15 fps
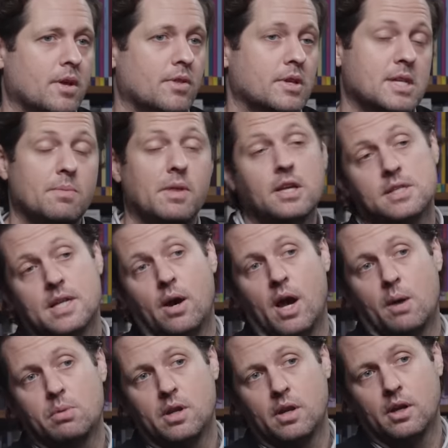The same thing is now
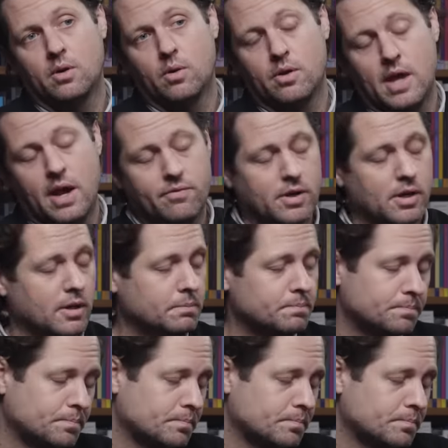happening in North Africa.